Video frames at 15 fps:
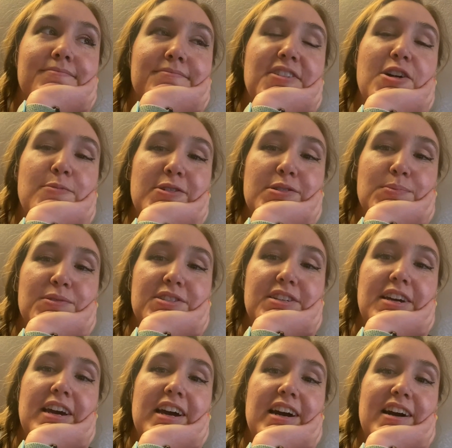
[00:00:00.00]
How am I supposed
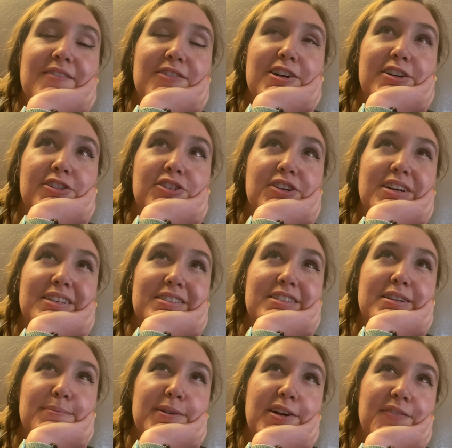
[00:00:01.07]
to have a great
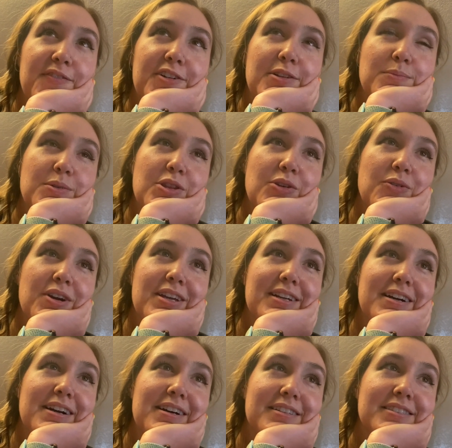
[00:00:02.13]
summer filled with great
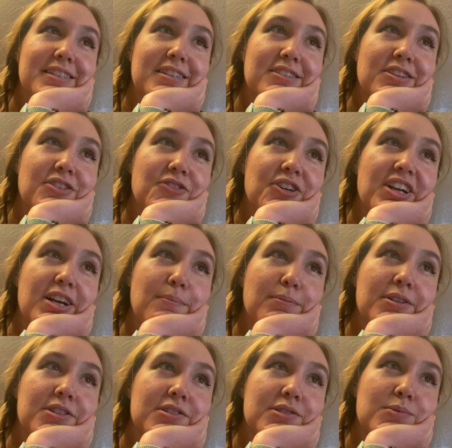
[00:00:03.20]
content and great
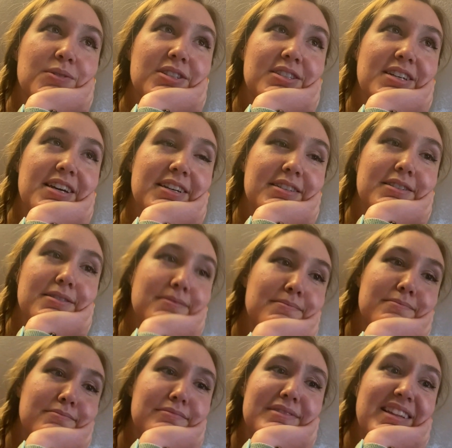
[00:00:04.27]
uploads when it takes
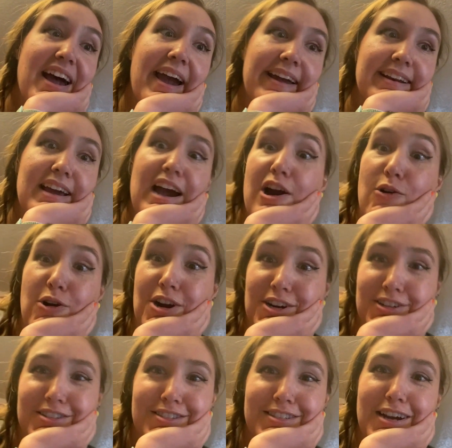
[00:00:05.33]
nine
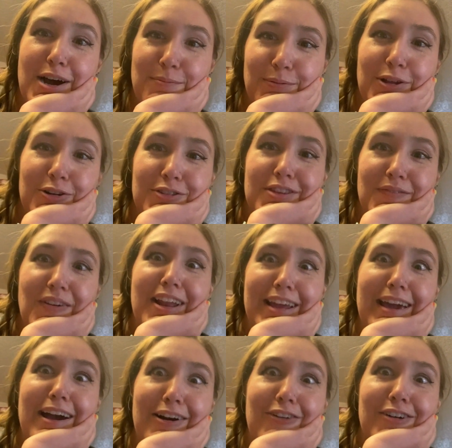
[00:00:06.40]
hours to upload the
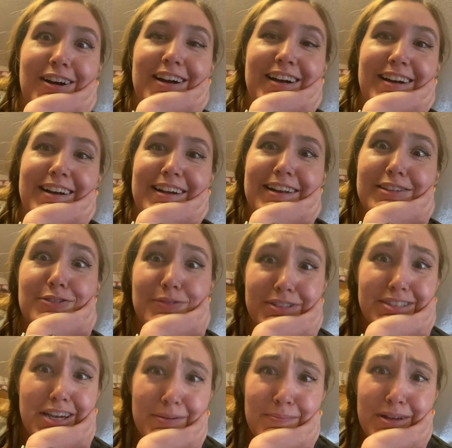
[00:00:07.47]
video? It's only
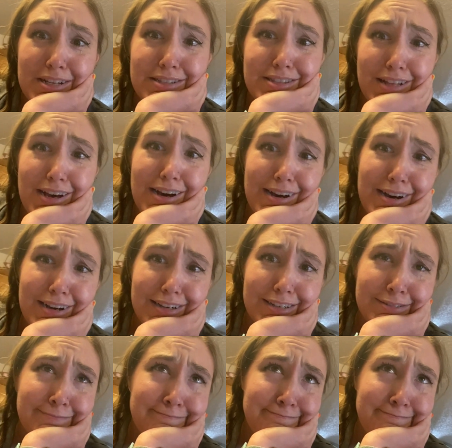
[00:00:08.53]
ten minutes long.